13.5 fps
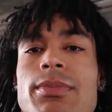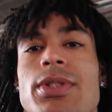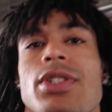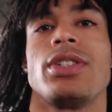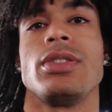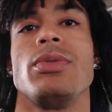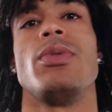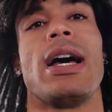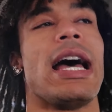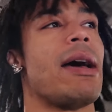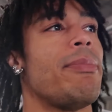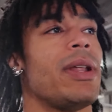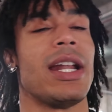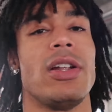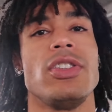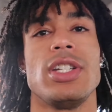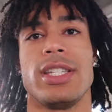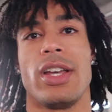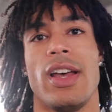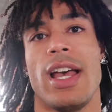I'm sure will happen. I know
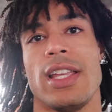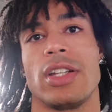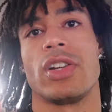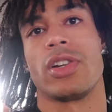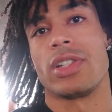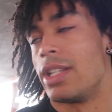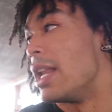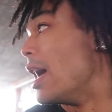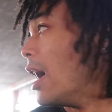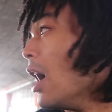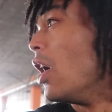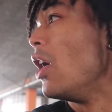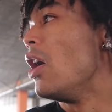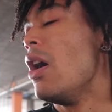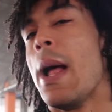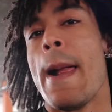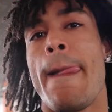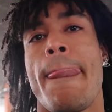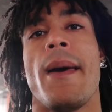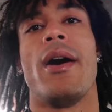Giselle has hers now.
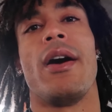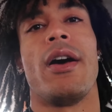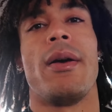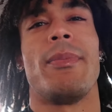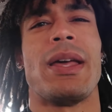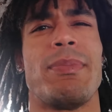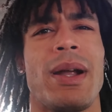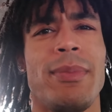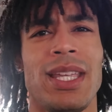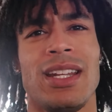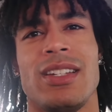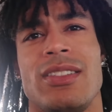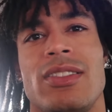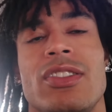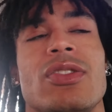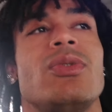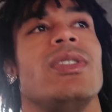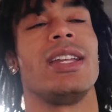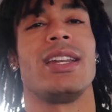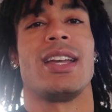Um, I'd probably get a
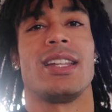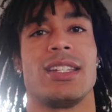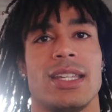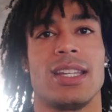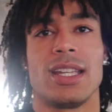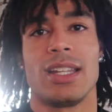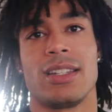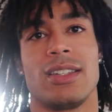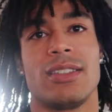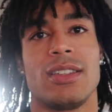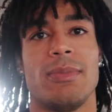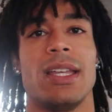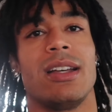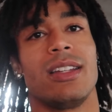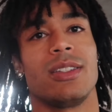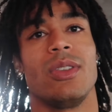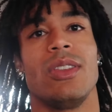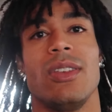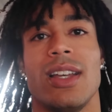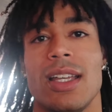2019, to be honest
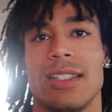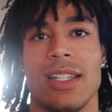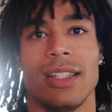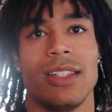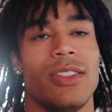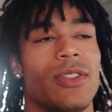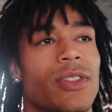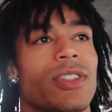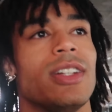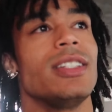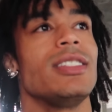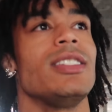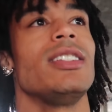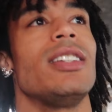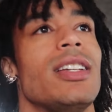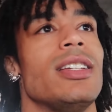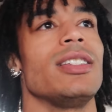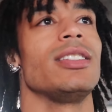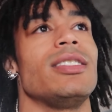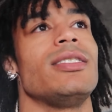with you guys, nothing too crazy
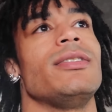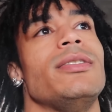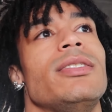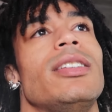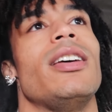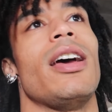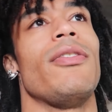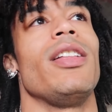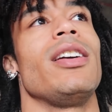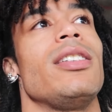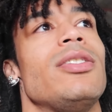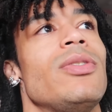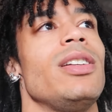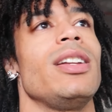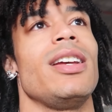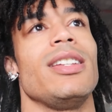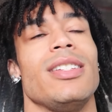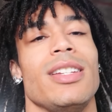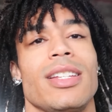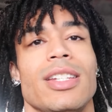because I feel like a
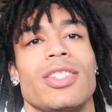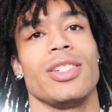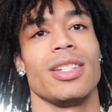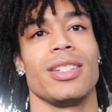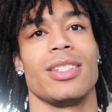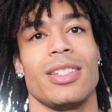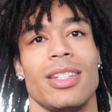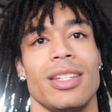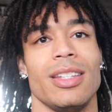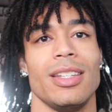2019 is just